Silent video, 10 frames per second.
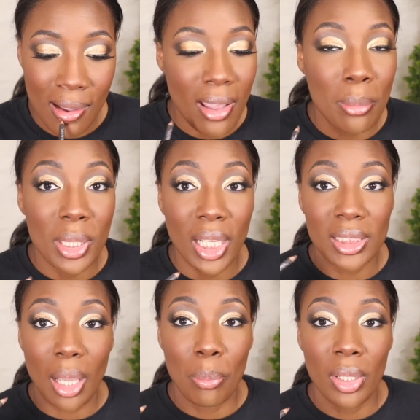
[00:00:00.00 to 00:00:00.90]
And
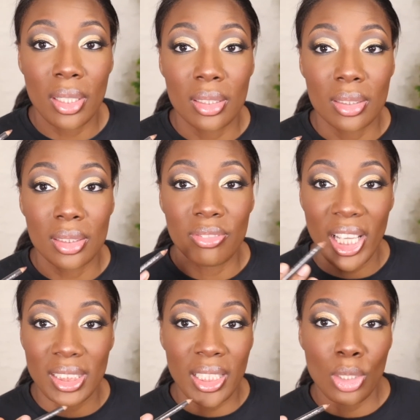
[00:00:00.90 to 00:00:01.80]
because I put
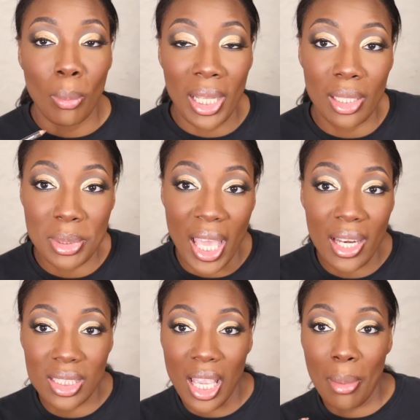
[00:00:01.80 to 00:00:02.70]
Vaseline on my lips
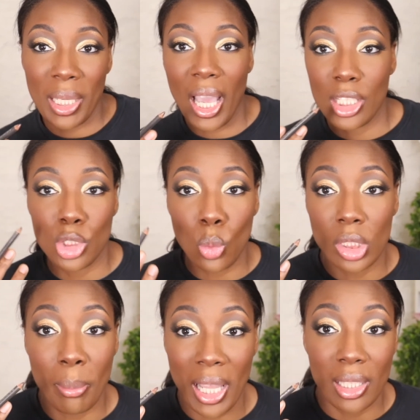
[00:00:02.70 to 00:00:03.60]
ahead of time, it kind of
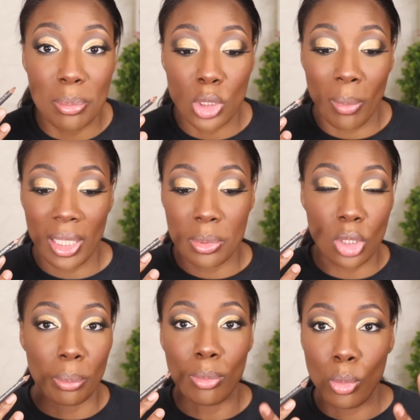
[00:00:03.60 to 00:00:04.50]
soaked in my lips, so my lips
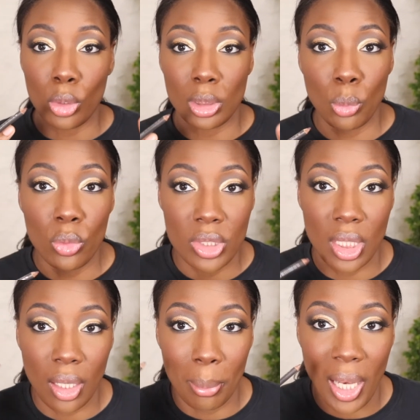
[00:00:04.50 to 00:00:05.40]
are more smooth
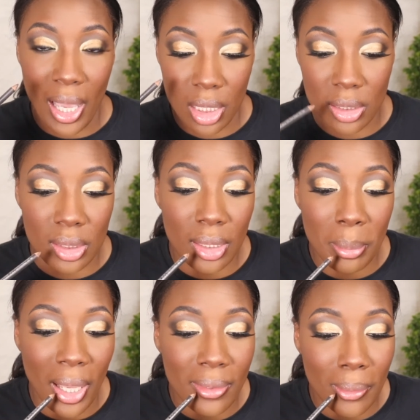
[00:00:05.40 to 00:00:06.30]
to apply this lip
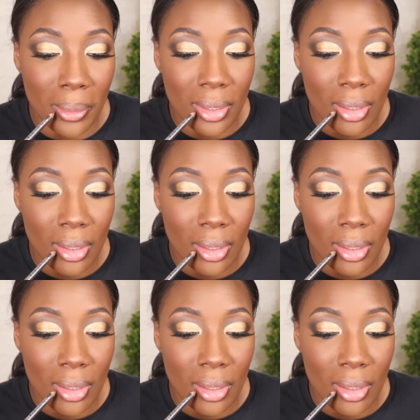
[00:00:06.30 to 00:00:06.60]
liner on.